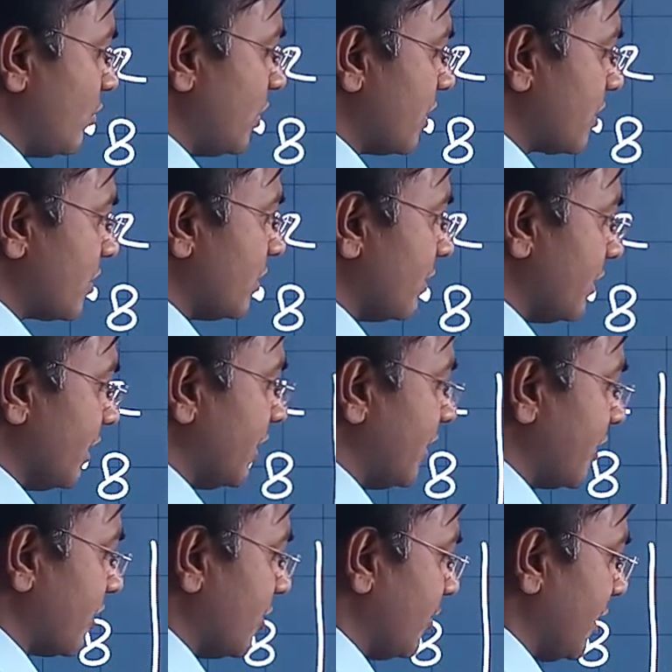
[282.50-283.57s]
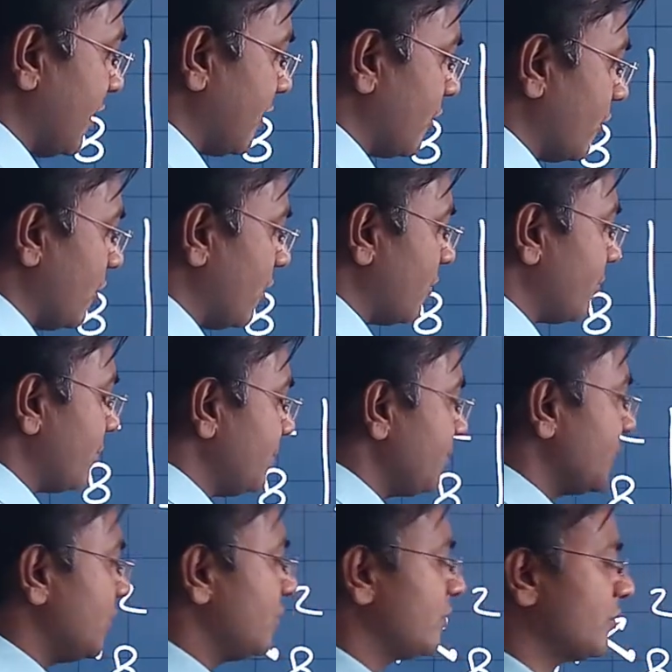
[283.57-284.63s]
what? The determinant
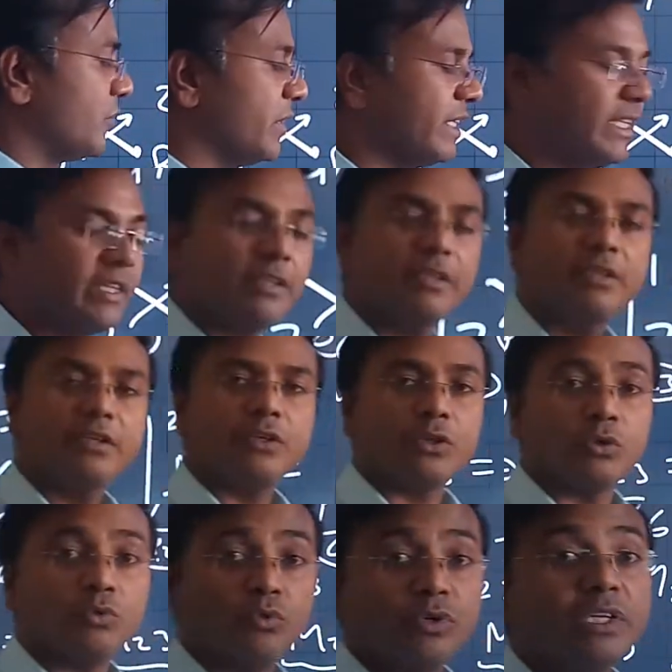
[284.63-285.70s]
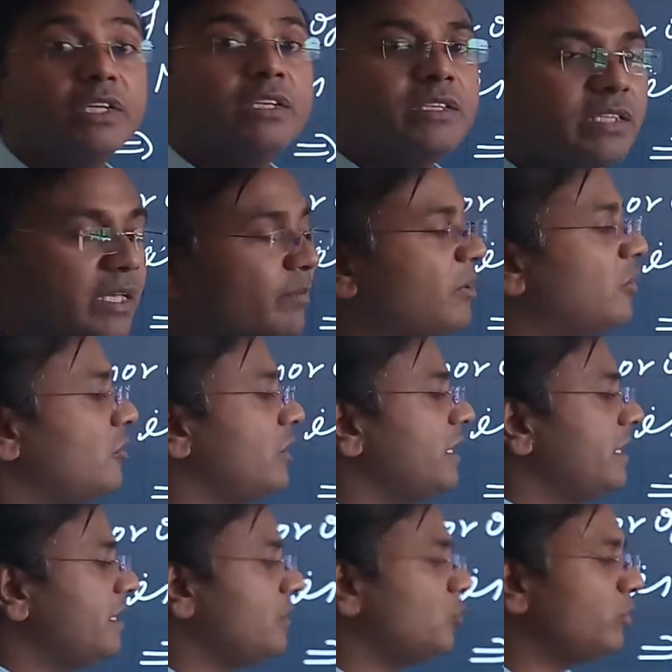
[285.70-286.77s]
of 3, 2.
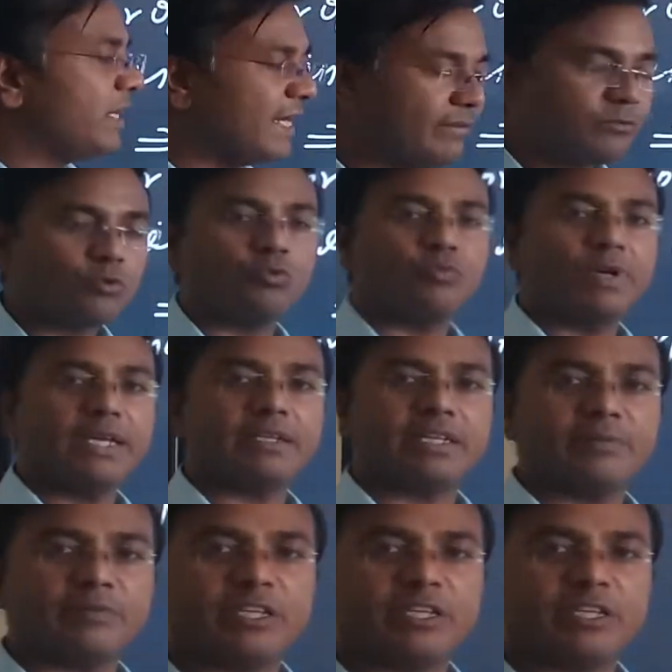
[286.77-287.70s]
Similarly, you have to find, I am